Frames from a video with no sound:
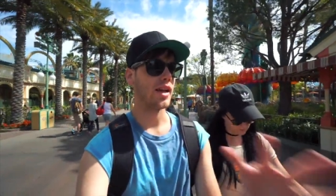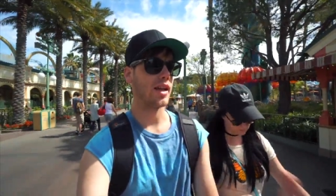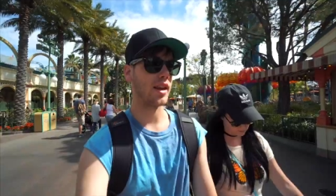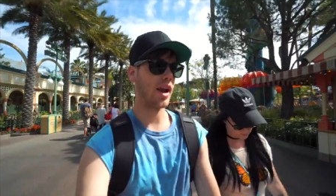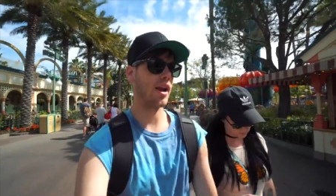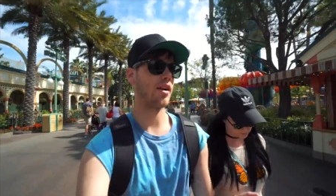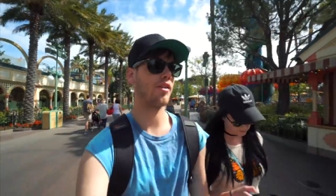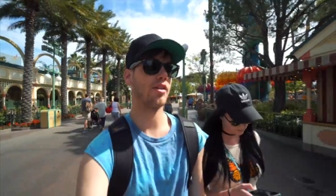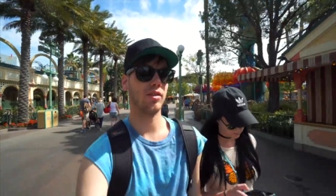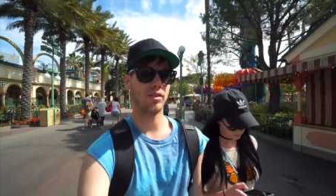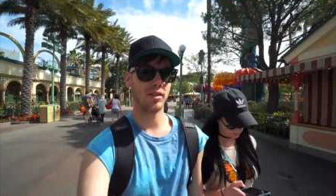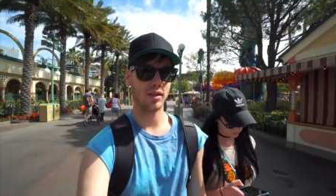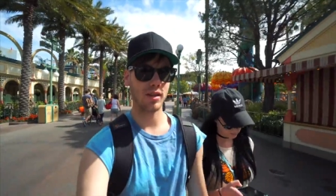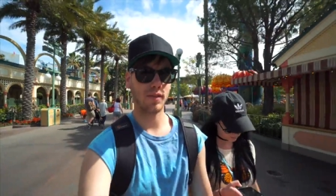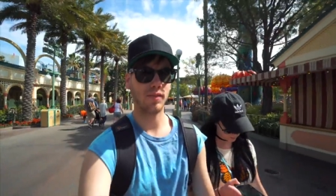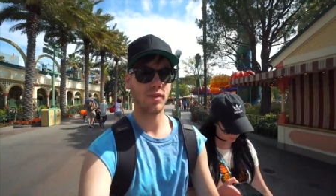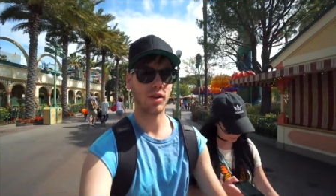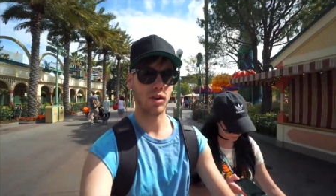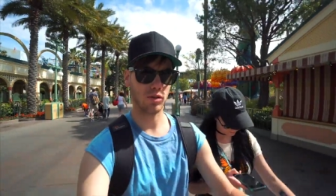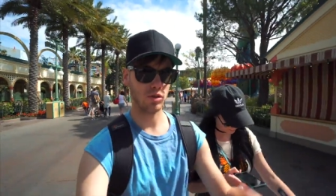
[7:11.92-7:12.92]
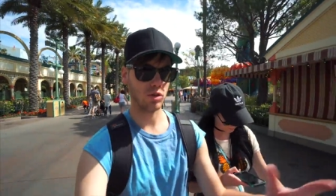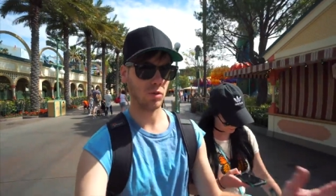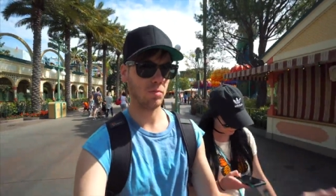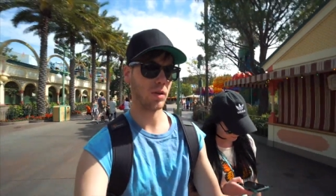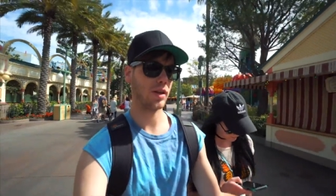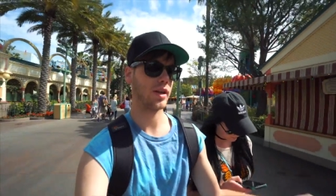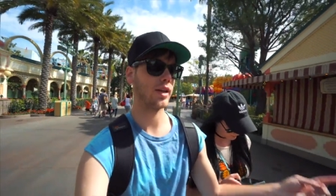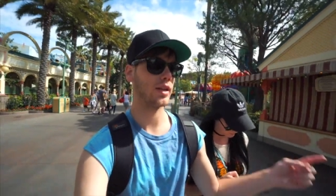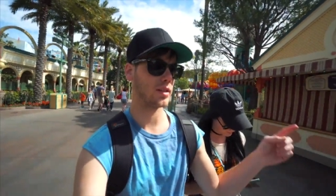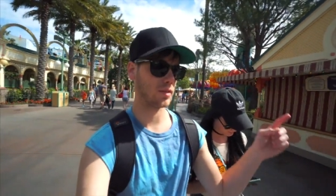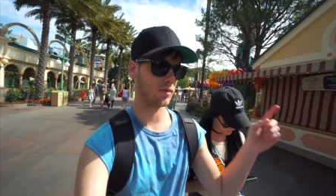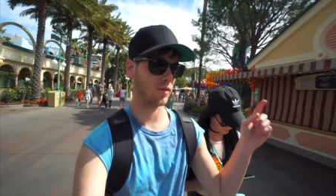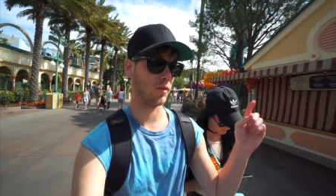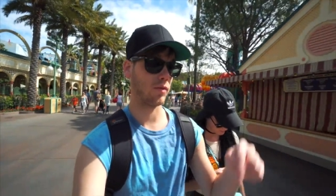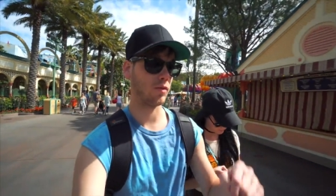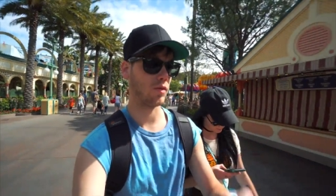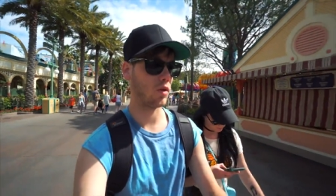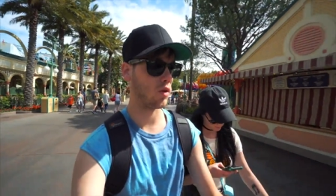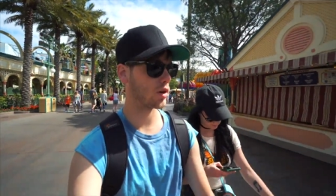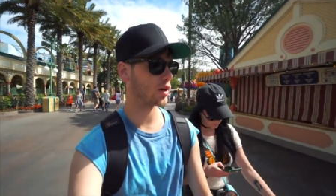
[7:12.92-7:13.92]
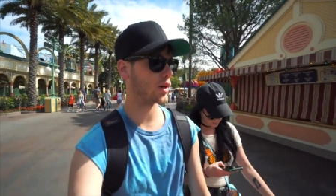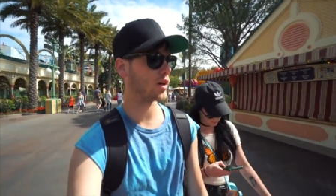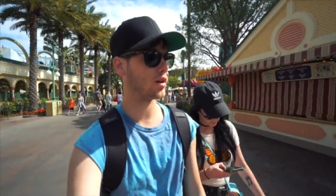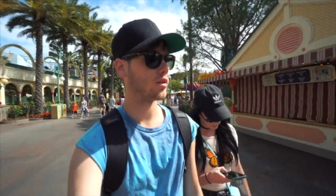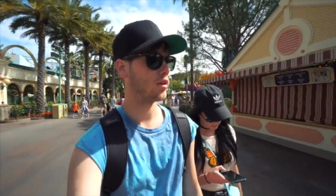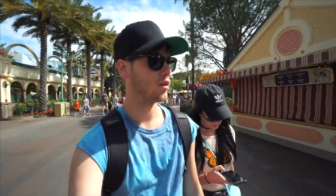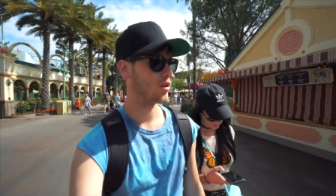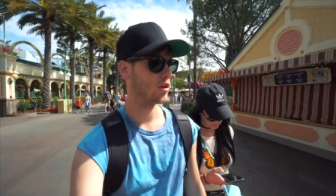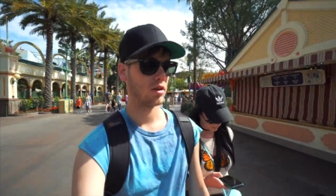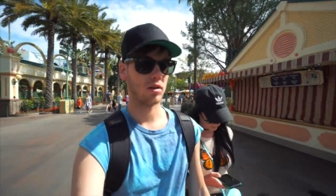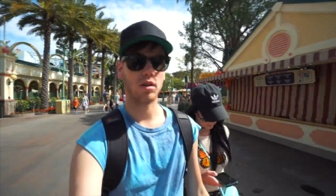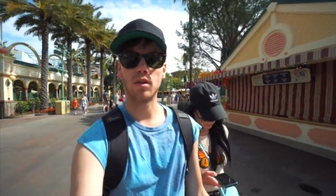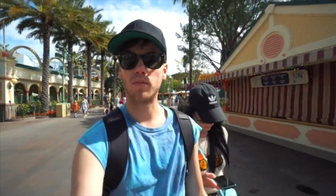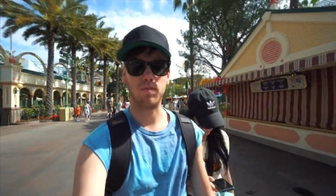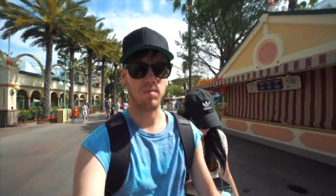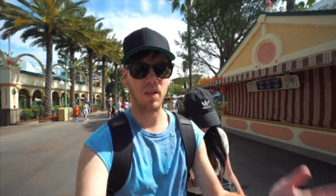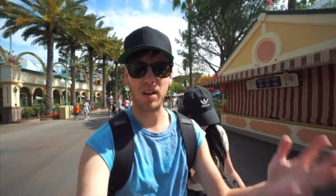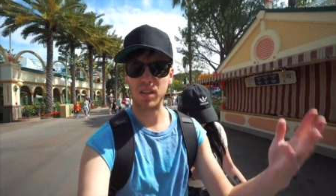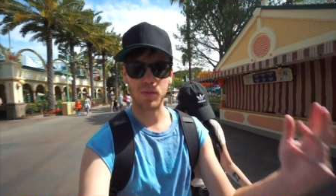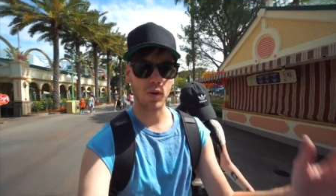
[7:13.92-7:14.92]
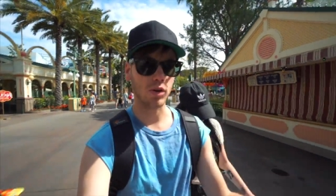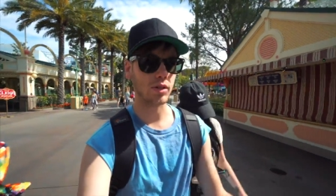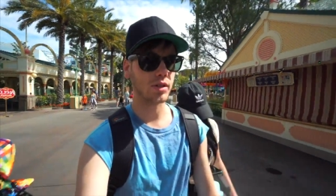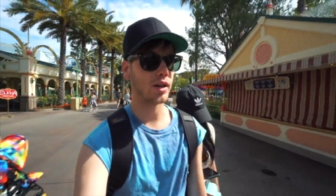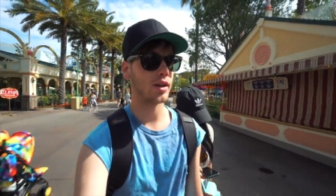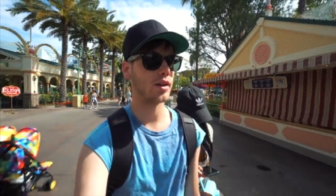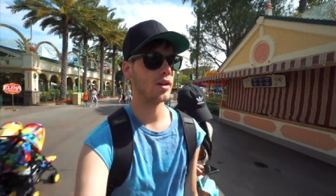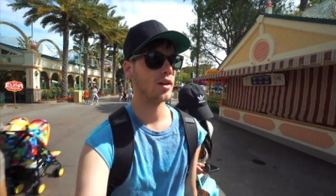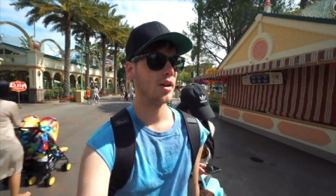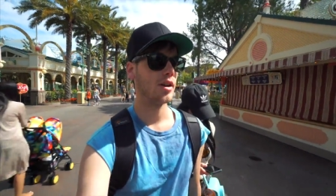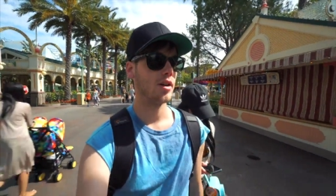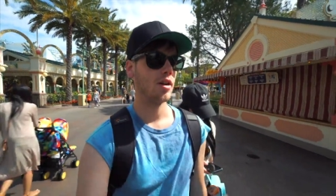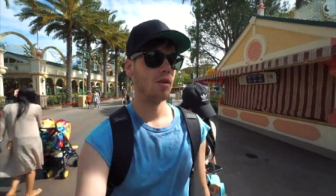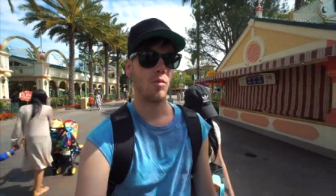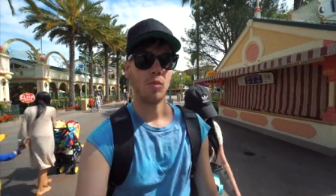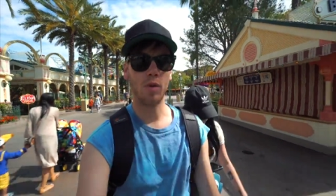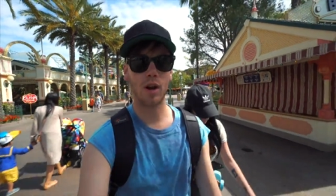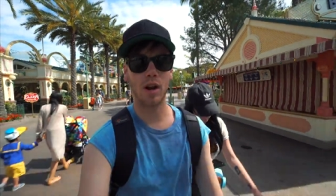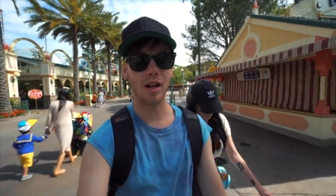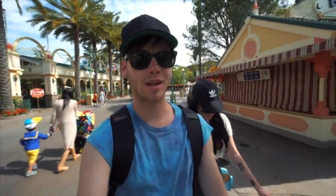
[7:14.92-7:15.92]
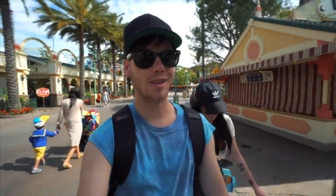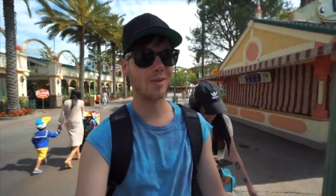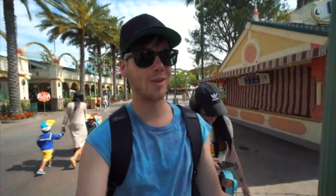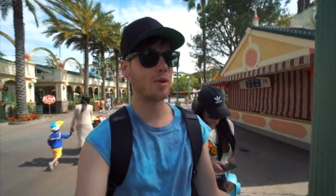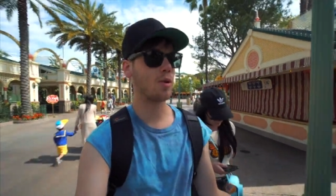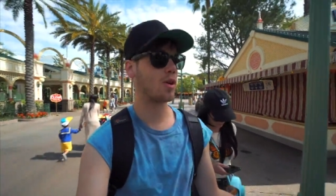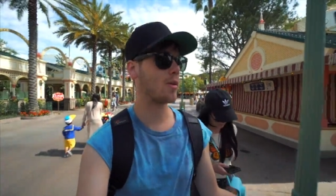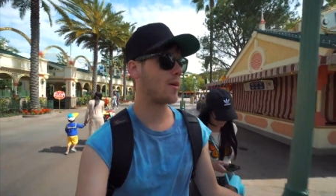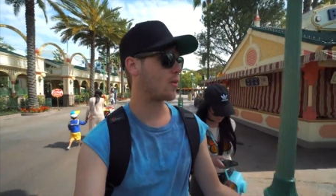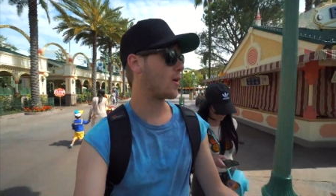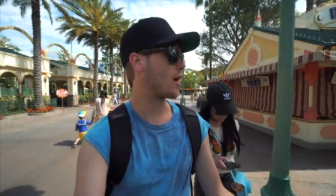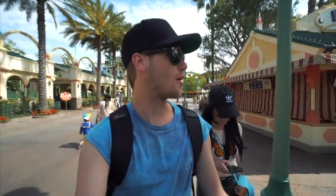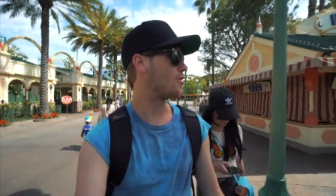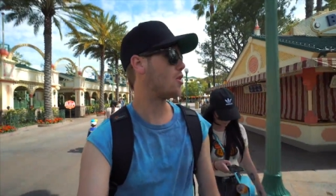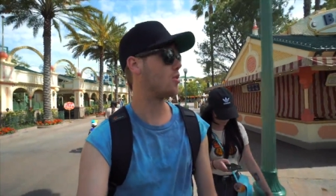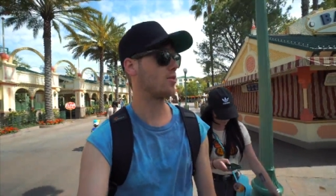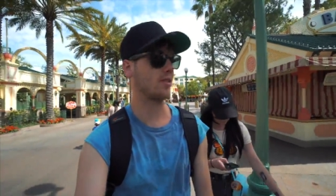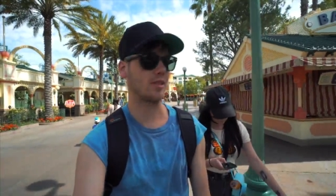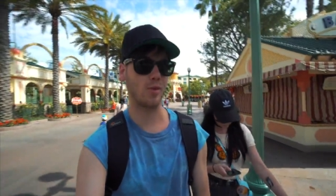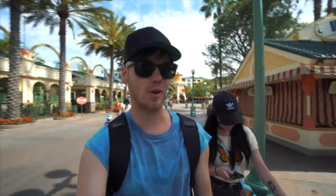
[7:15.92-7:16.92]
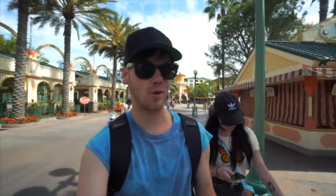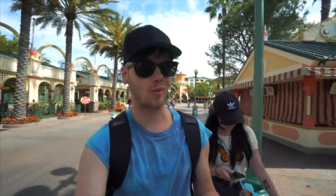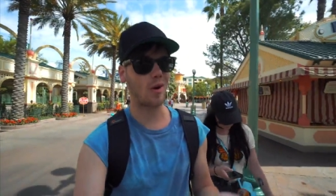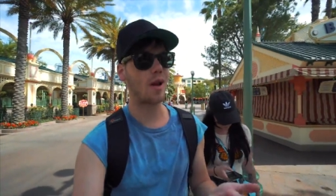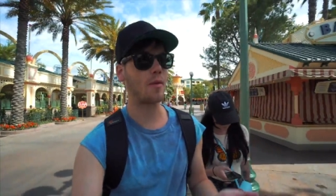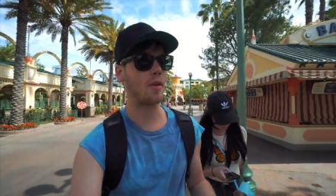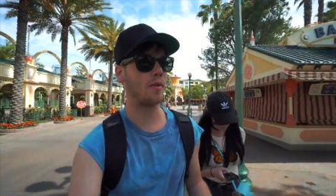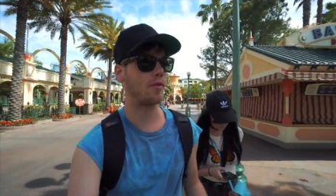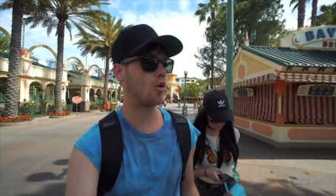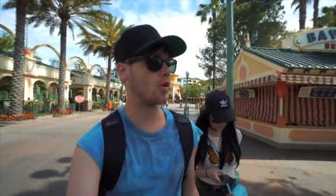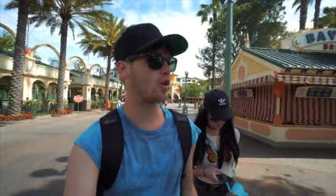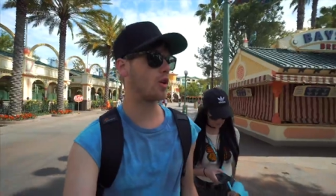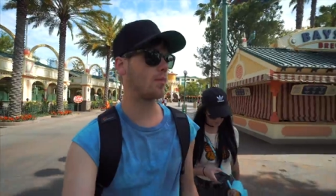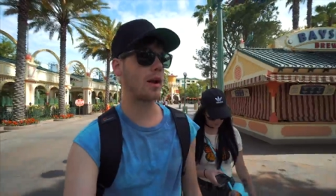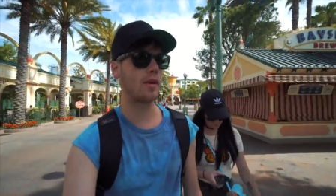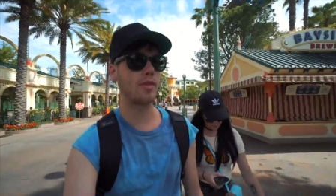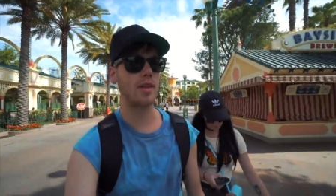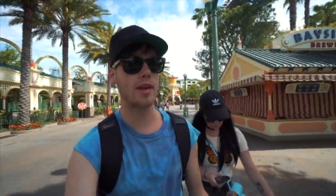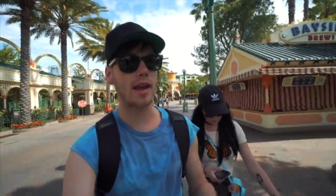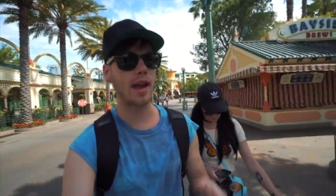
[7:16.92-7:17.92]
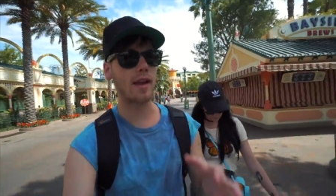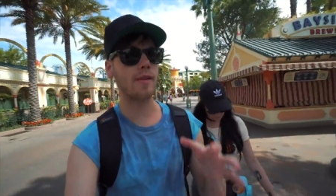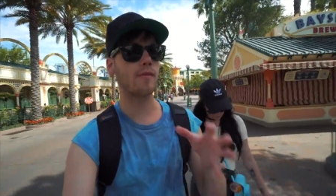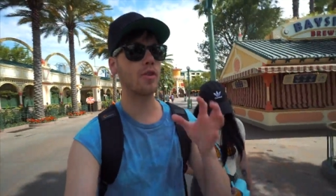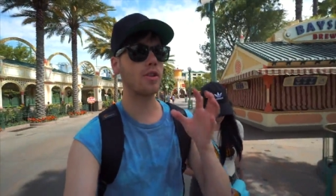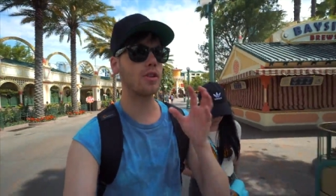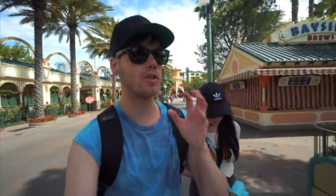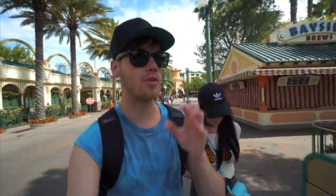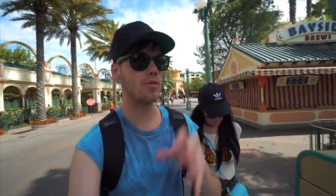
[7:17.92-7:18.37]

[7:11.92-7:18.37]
and Ariel stuff that are duplicates from Florida, or vice versa. We're not gonna really worry about riding those because we can ride them in Florida, but I think every